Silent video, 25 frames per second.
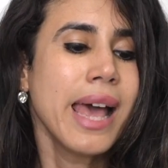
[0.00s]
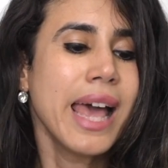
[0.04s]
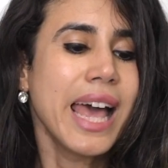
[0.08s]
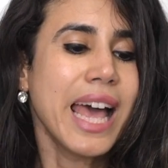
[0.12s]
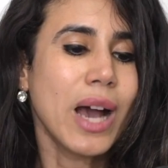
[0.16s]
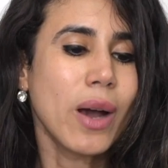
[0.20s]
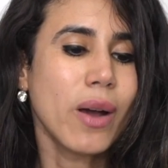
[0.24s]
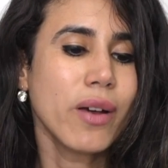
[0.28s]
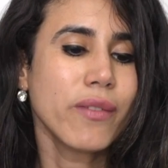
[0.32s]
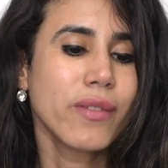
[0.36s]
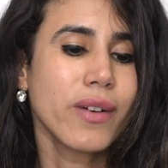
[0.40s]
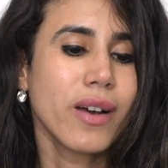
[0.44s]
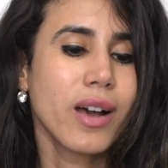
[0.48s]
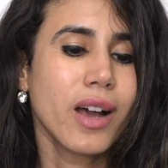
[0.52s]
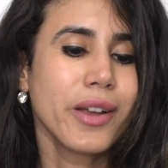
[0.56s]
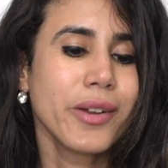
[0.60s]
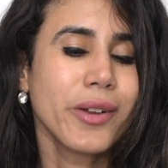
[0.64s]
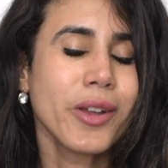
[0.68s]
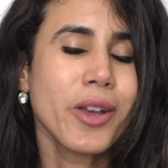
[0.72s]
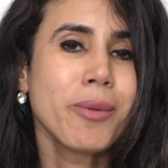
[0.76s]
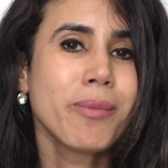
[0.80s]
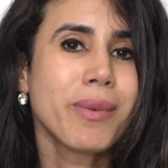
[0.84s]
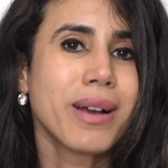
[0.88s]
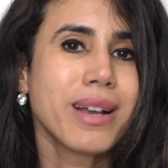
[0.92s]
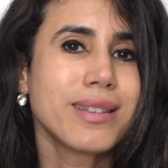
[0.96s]
However, I
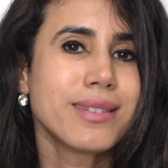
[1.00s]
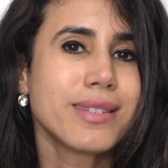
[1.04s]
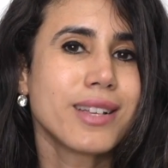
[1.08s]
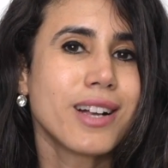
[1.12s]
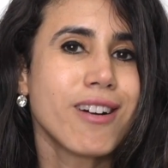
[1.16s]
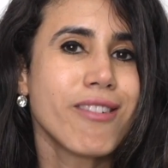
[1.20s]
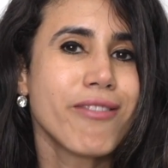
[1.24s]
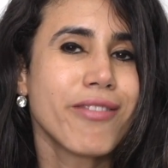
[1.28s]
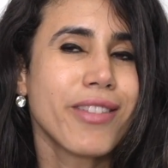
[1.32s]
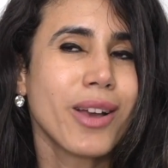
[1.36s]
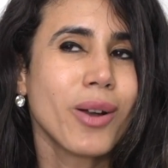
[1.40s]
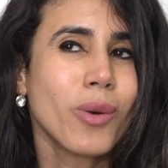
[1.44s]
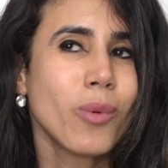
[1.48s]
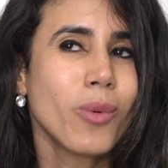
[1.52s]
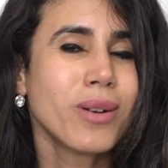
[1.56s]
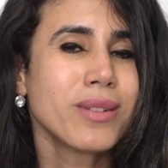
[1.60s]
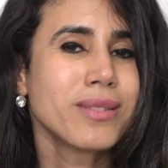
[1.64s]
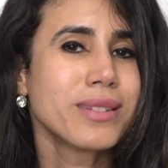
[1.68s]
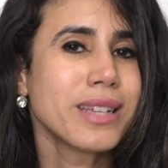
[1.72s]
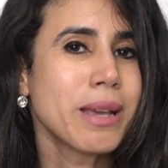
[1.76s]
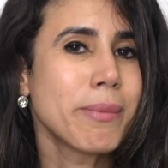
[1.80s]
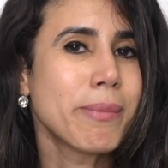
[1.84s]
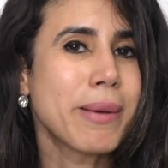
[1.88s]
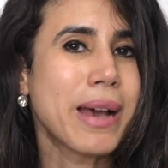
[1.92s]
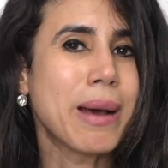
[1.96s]
know myself that one
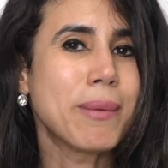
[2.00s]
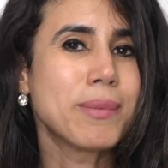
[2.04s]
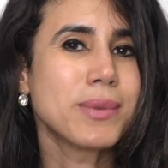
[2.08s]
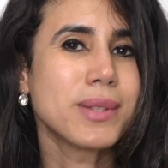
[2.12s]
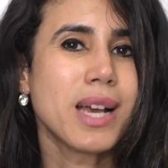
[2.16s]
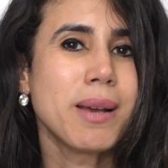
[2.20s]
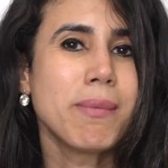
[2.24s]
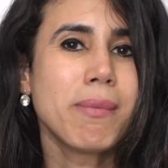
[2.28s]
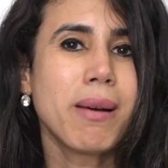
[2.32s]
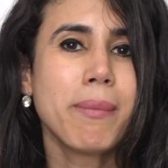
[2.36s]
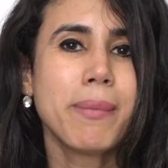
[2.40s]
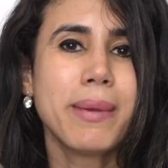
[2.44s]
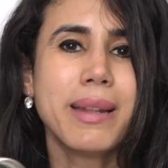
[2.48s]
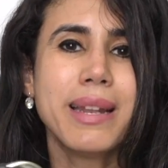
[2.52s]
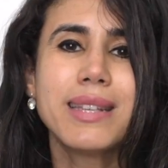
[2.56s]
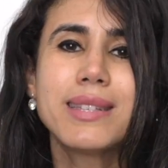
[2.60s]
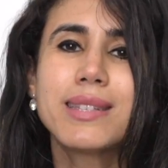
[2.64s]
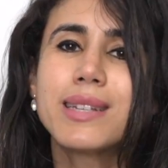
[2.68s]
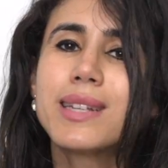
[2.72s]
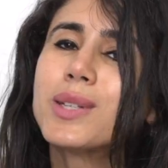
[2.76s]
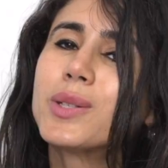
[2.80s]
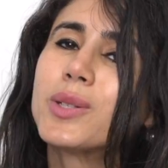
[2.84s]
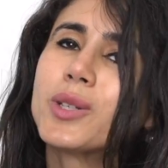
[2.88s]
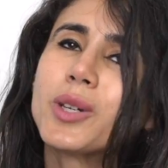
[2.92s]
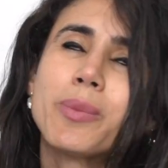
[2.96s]
day perhaps I might be
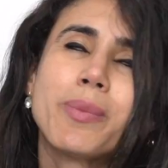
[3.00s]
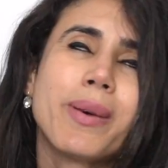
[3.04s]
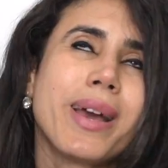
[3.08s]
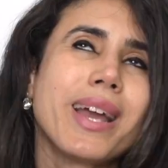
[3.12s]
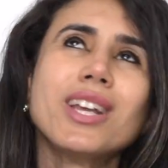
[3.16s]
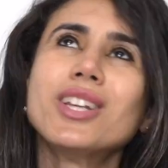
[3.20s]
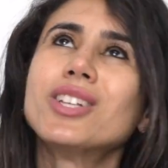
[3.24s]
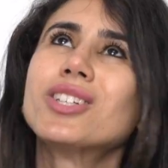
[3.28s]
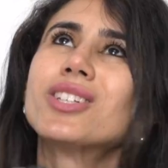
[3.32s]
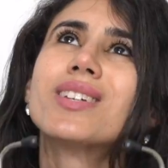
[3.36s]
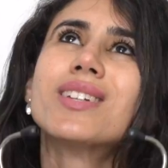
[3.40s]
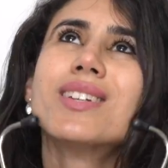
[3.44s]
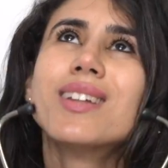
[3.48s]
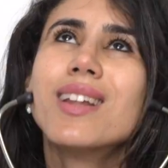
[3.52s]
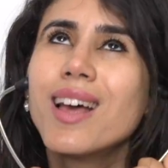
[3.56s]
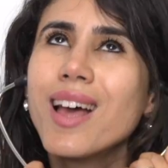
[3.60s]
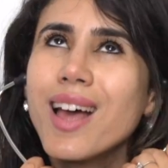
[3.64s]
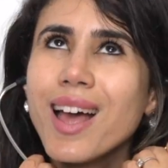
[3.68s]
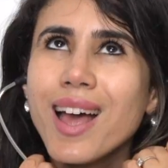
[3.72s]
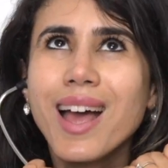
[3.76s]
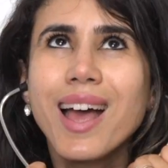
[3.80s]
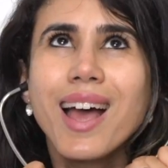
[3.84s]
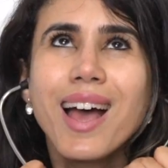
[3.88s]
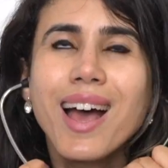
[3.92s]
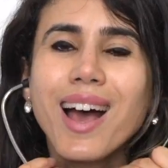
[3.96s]
listening to a patient,
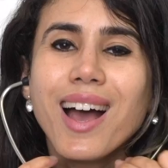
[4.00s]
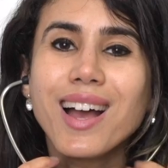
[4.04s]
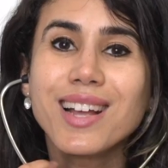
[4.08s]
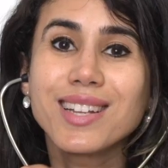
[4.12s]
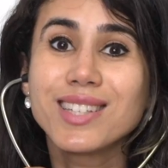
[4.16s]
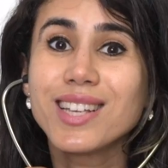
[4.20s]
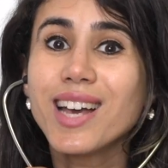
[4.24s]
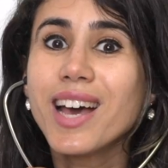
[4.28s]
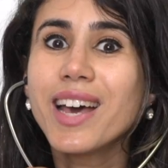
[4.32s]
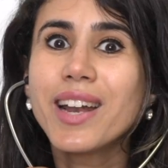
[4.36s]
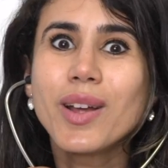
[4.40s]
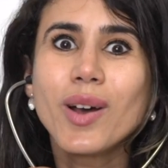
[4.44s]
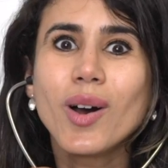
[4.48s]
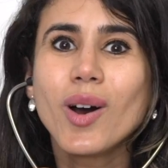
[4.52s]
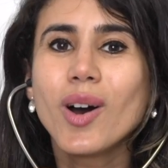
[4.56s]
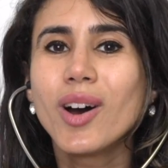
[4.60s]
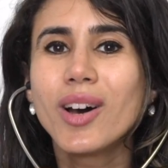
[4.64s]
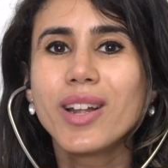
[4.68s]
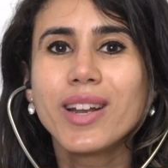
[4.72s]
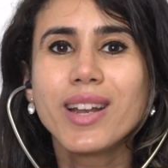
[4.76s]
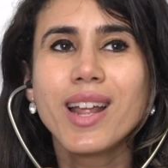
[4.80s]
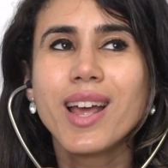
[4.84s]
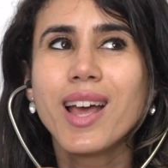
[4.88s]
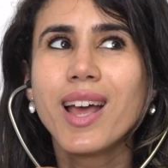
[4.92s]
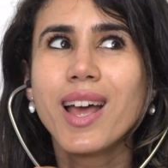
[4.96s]
I turn it
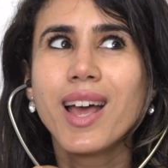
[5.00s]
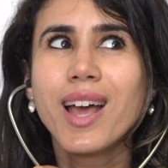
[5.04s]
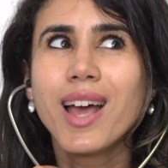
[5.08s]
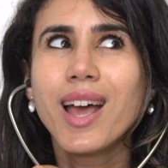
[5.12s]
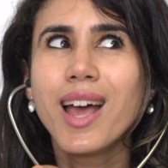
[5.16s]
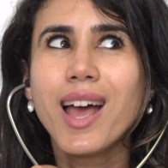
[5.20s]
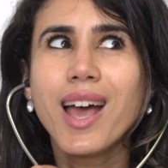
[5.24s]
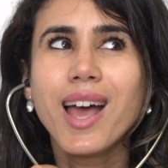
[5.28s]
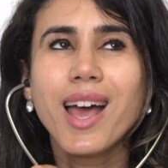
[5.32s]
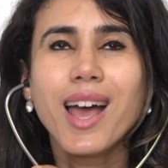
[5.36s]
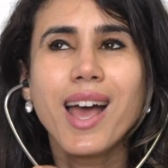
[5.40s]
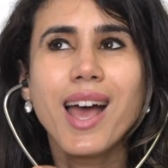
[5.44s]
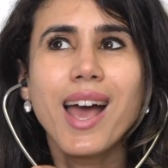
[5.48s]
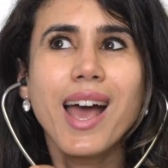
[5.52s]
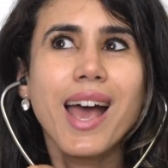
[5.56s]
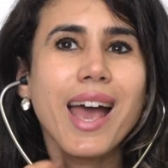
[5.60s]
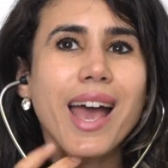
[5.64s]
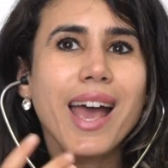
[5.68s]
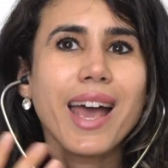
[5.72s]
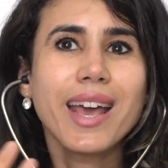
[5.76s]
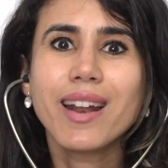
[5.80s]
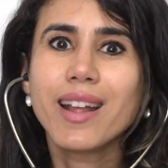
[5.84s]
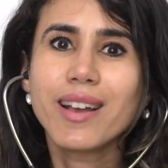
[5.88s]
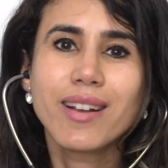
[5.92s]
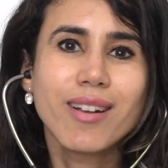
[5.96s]
on
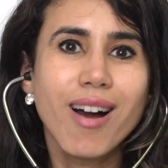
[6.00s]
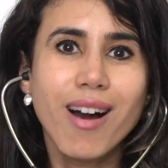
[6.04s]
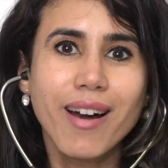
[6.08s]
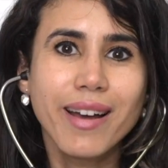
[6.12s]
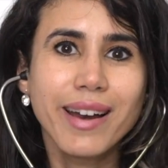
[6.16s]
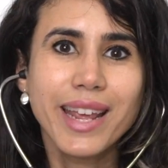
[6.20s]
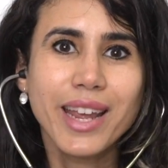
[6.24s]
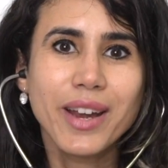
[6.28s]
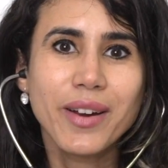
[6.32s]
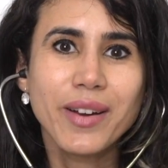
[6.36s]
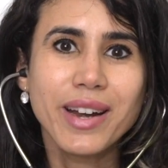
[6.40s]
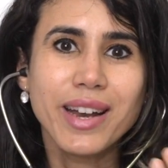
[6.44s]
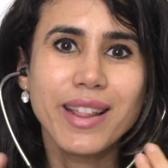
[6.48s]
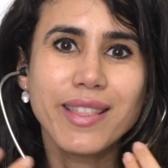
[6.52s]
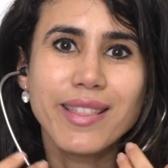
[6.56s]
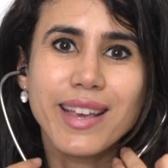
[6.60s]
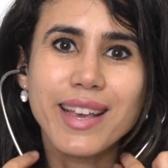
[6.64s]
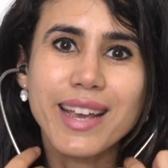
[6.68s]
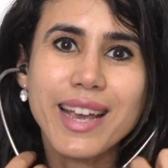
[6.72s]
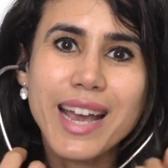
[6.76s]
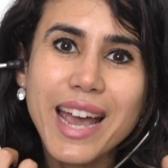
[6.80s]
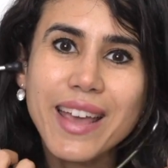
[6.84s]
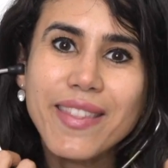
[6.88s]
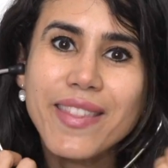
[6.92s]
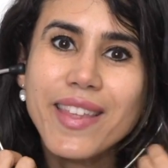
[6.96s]
and I can't hear
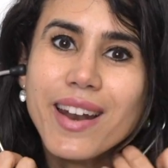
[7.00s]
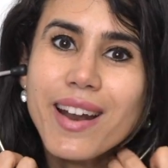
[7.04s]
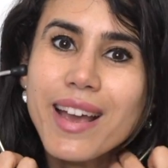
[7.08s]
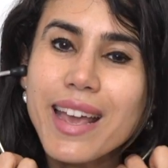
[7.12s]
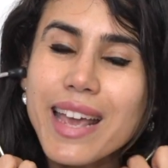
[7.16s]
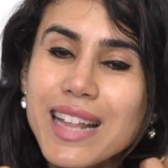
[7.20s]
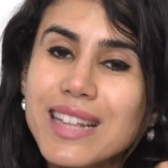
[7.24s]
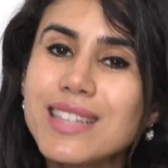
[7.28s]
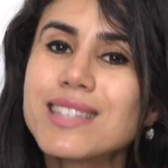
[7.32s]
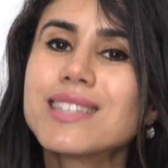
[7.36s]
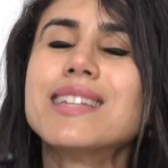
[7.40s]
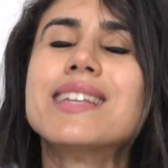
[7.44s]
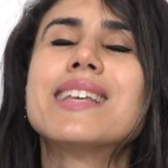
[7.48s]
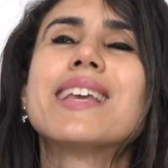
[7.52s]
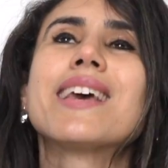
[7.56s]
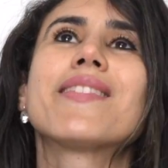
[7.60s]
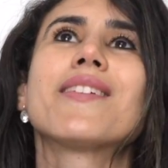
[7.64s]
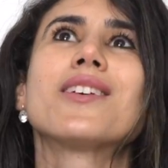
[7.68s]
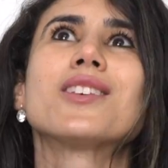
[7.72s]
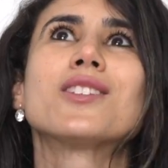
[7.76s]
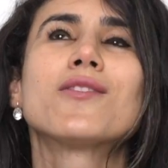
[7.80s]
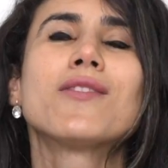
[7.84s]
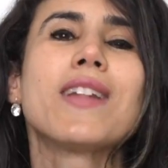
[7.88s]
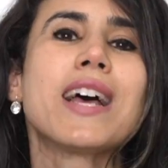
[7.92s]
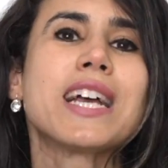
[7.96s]
anything. And then I instantly get
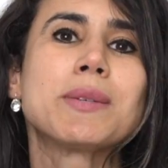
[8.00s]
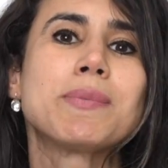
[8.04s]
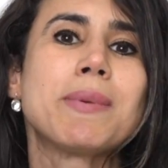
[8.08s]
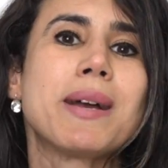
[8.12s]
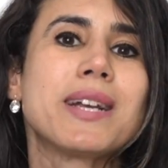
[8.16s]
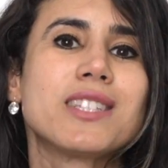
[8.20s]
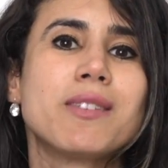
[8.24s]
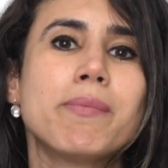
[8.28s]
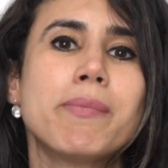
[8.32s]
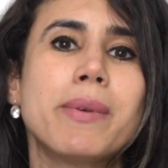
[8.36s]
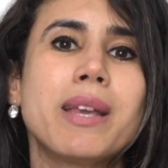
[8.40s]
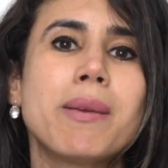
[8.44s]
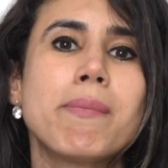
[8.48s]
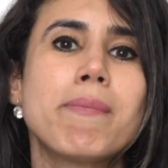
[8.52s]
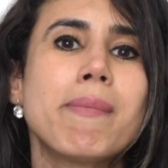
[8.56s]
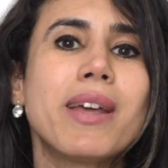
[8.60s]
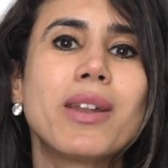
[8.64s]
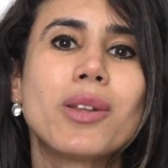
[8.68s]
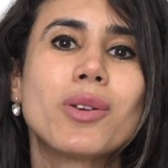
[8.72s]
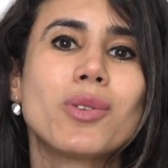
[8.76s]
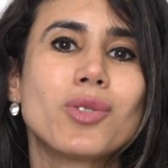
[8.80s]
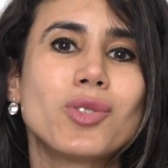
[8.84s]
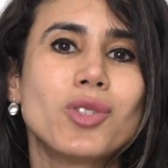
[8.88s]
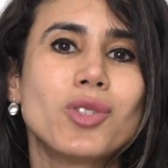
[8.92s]
those flashbacks of being a medical